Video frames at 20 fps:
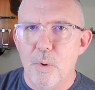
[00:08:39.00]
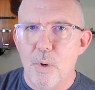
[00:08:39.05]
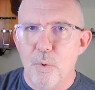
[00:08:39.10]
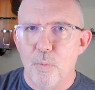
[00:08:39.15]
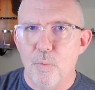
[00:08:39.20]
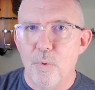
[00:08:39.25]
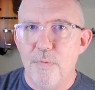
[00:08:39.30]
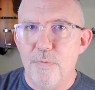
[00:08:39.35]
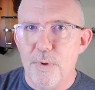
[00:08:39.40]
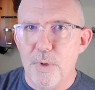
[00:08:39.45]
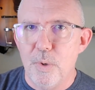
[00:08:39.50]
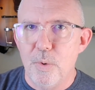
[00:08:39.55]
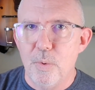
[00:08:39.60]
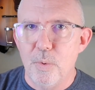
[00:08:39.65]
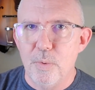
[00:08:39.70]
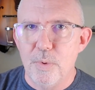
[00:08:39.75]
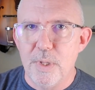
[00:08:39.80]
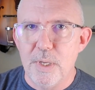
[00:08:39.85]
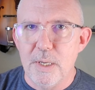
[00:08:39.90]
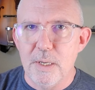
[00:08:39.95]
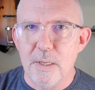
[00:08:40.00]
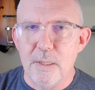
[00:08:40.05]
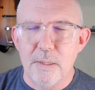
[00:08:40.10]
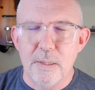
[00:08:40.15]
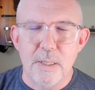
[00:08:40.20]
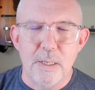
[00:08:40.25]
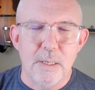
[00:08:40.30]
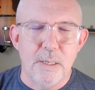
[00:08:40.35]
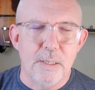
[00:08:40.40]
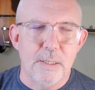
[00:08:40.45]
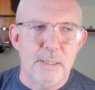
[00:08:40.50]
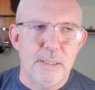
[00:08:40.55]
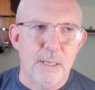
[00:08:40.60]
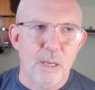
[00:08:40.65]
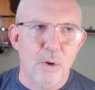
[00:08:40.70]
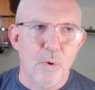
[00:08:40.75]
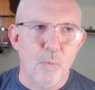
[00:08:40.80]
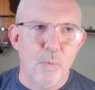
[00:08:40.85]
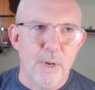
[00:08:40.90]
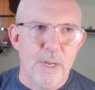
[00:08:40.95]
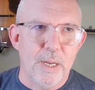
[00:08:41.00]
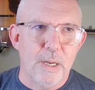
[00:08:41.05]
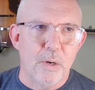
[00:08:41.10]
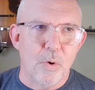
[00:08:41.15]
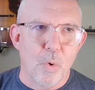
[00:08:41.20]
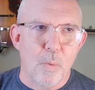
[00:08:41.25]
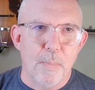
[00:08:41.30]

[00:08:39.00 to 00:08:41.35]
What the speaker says: review the sale week,